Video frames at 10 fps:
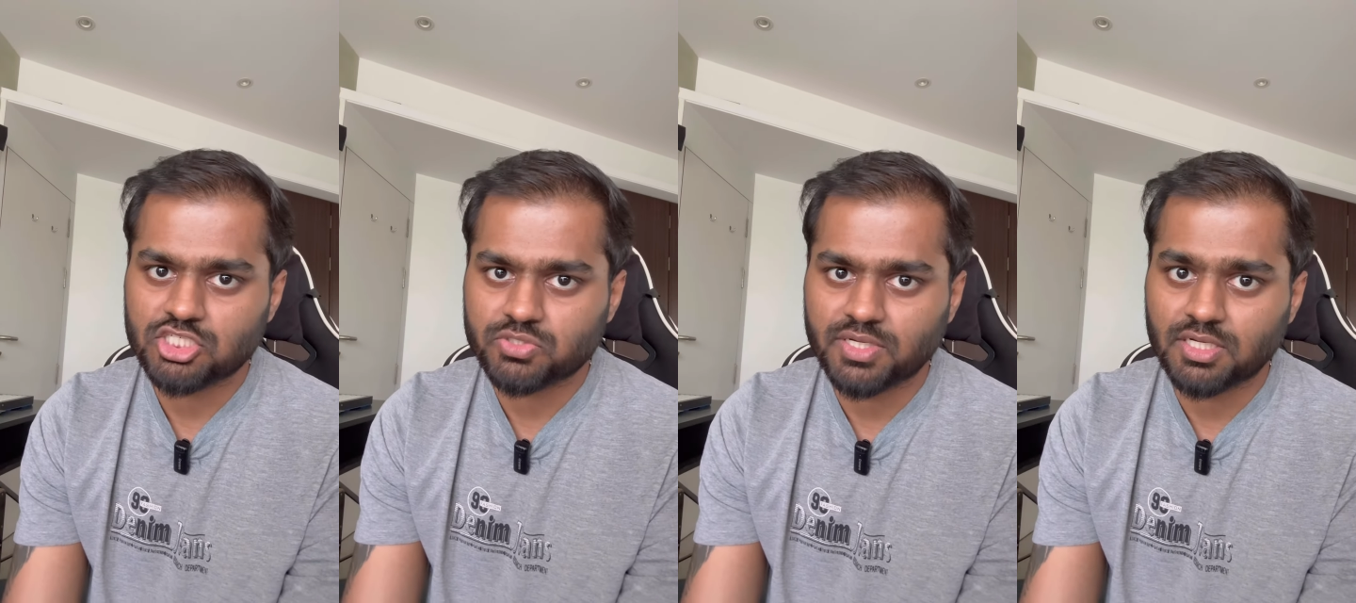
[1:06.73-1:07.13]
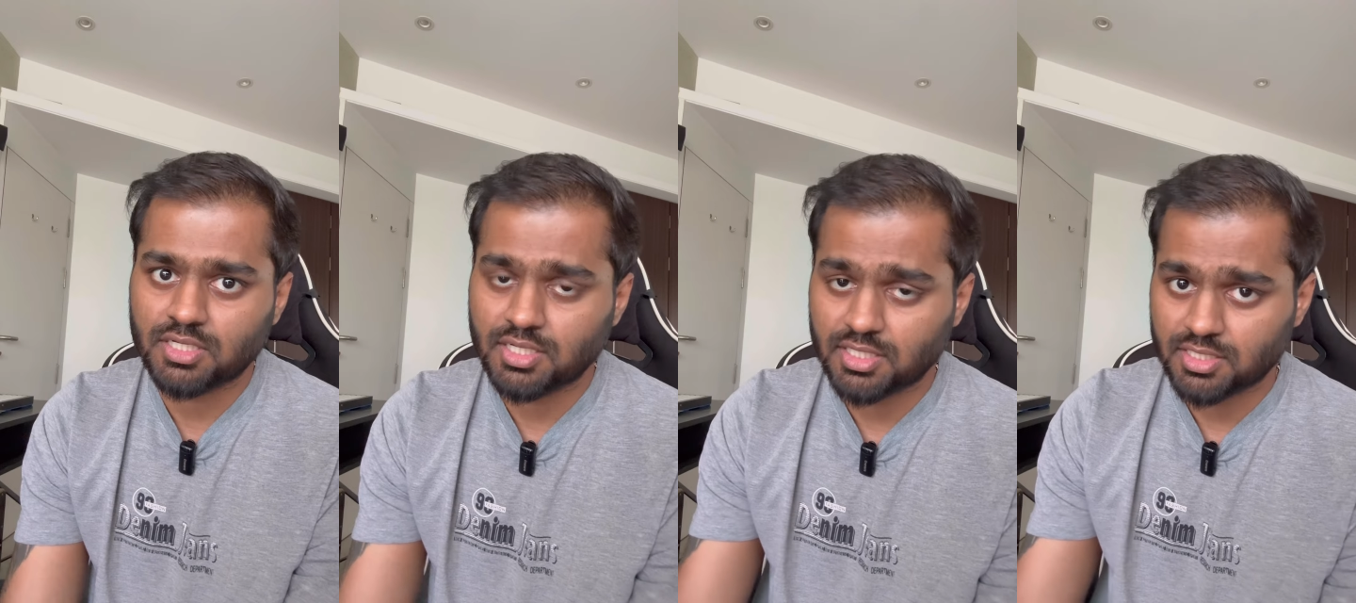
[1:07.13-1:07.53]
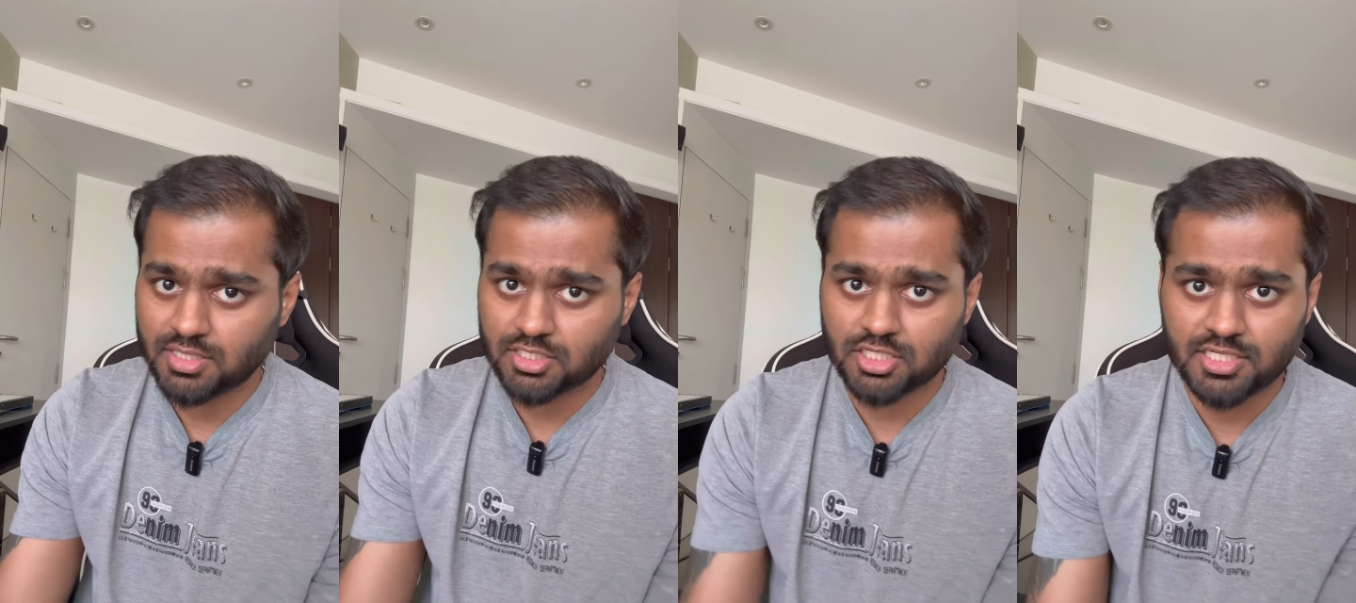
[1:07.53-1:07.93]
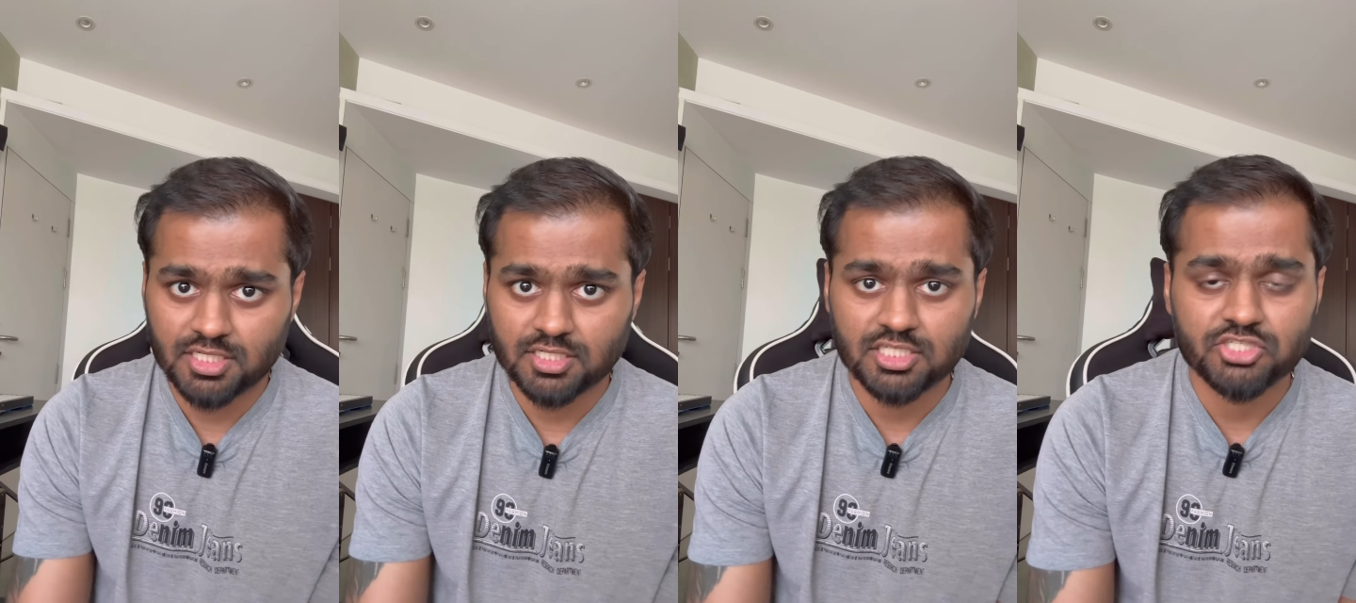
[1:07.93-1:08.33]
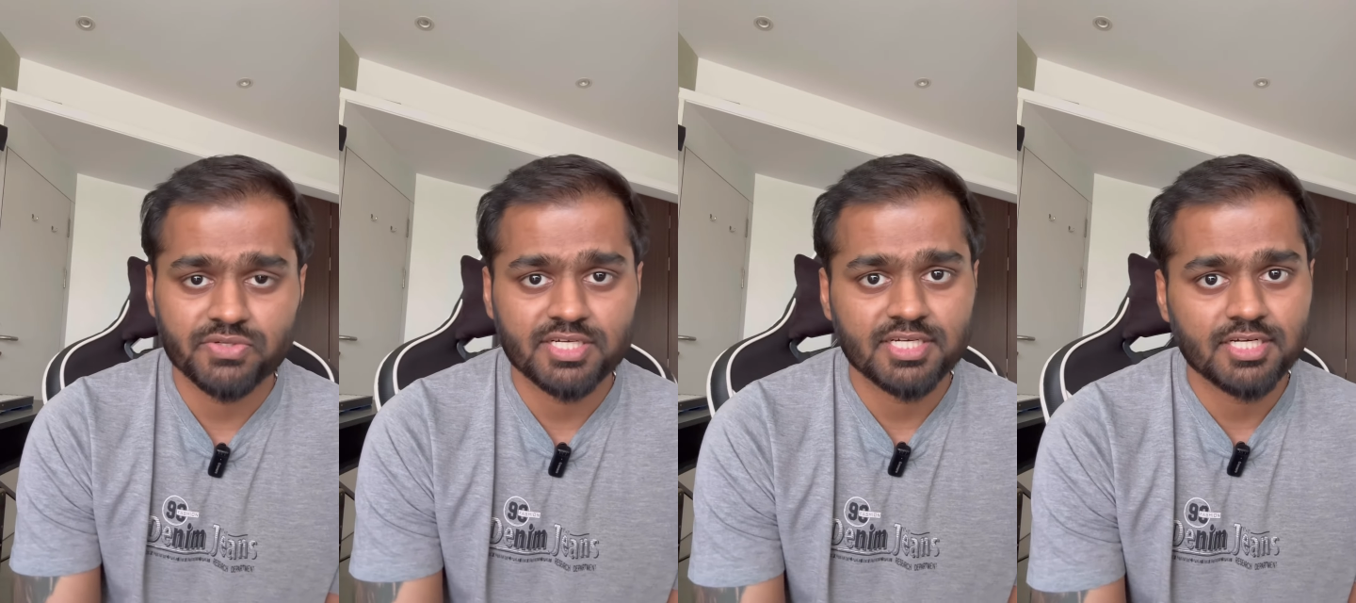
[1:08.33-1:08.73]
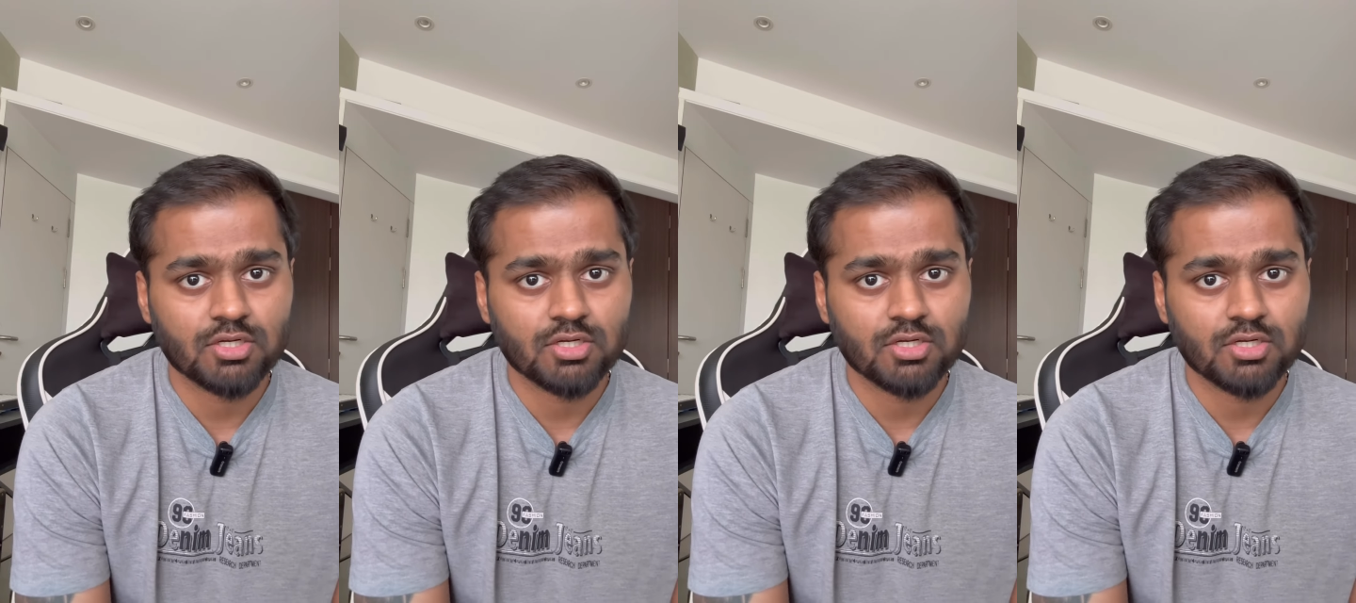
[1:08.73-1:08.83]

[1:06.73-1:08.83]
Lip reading: in a constricted,